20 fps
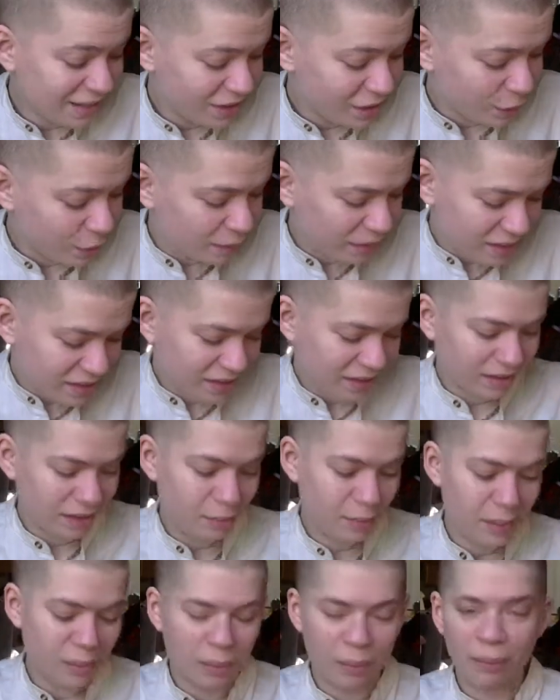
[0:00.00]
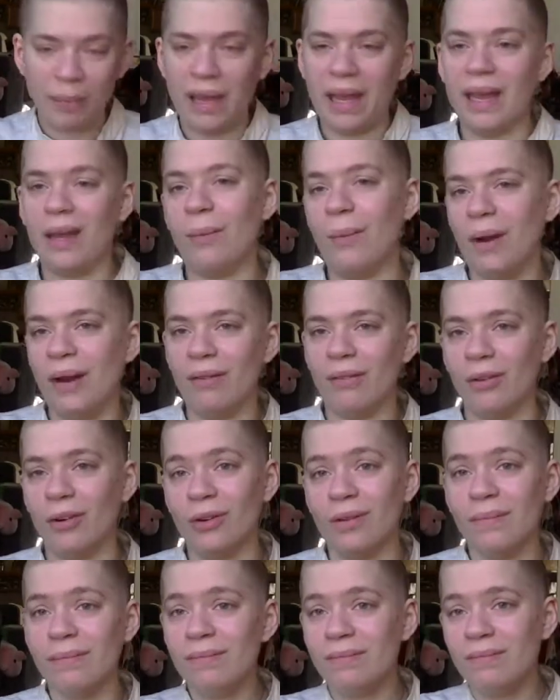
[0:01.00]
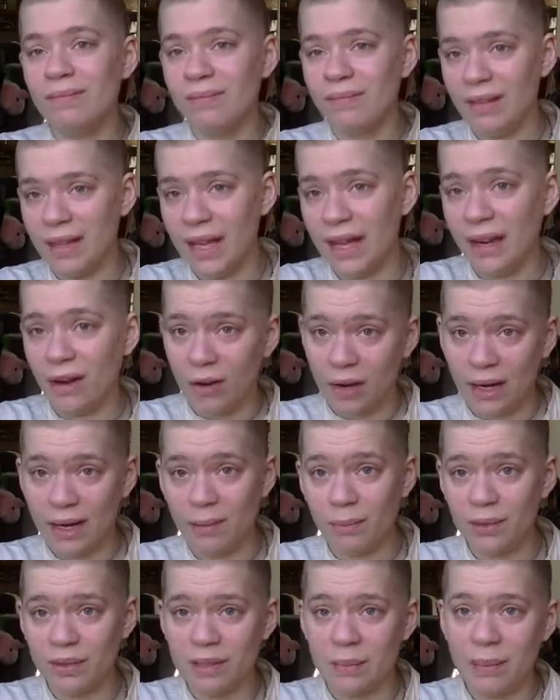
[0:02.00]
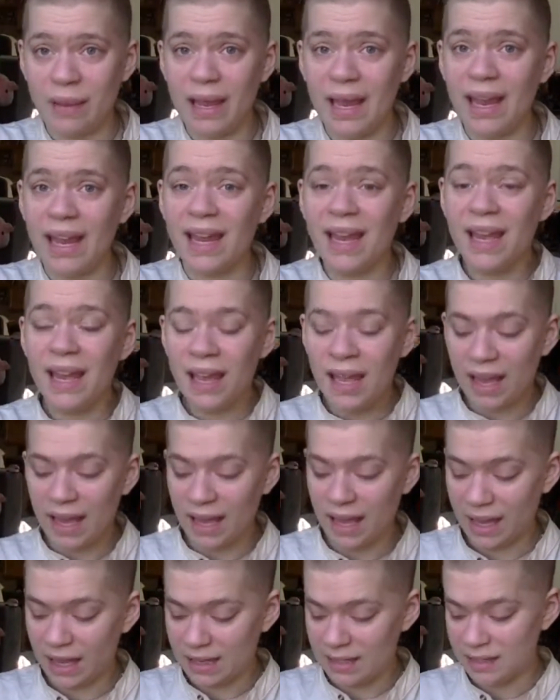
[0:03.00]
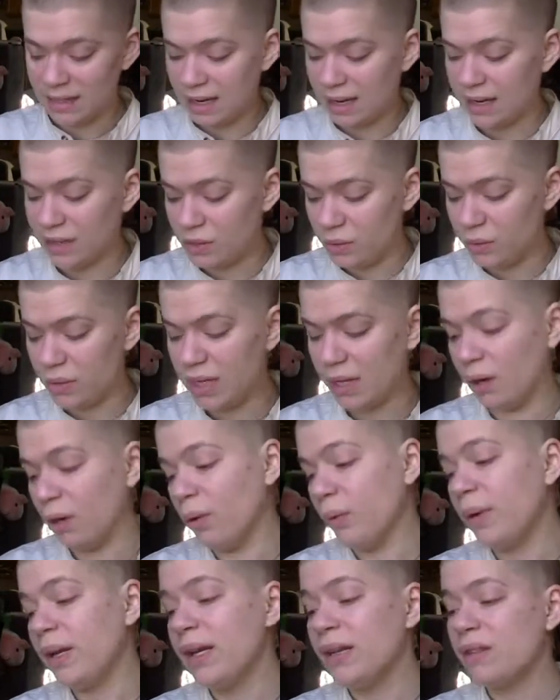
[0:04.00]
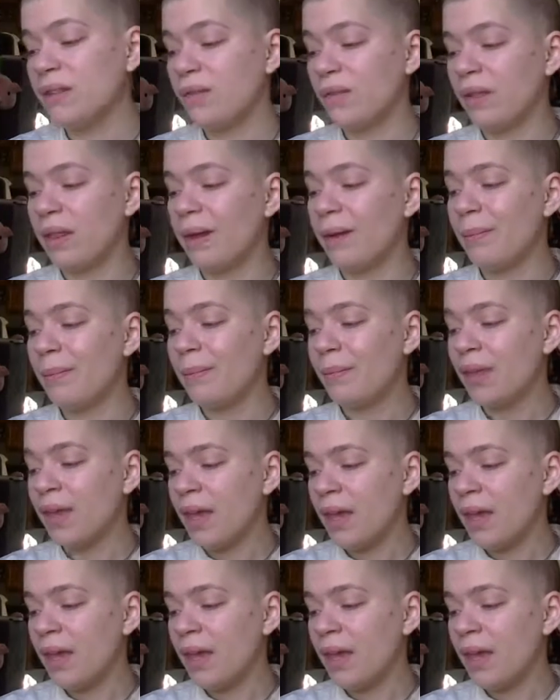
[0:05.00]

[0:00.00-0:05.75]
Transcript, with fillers: So basically people pay whatever they are able to pay and I do tarot readings for them